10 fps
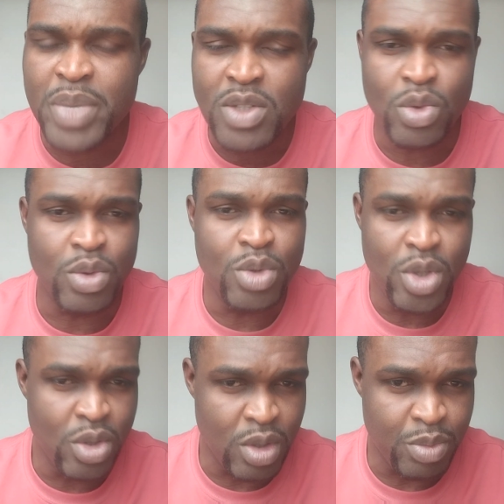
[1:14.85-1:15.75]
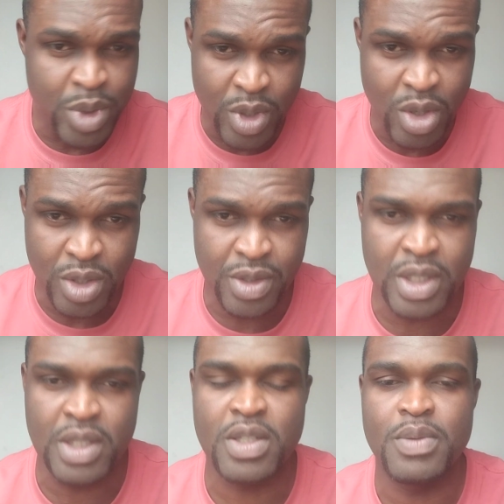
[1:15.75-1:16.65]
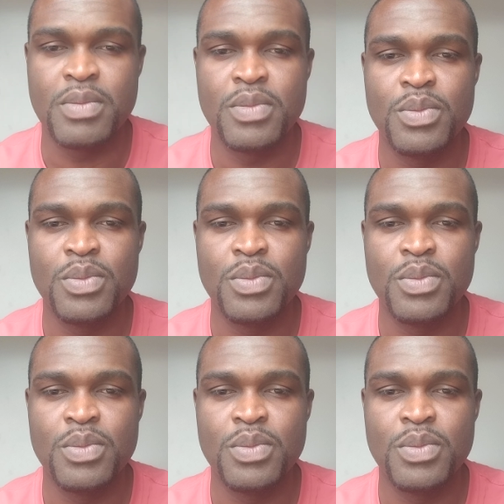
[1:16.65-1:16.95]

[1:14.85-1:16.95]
battle going on between countries.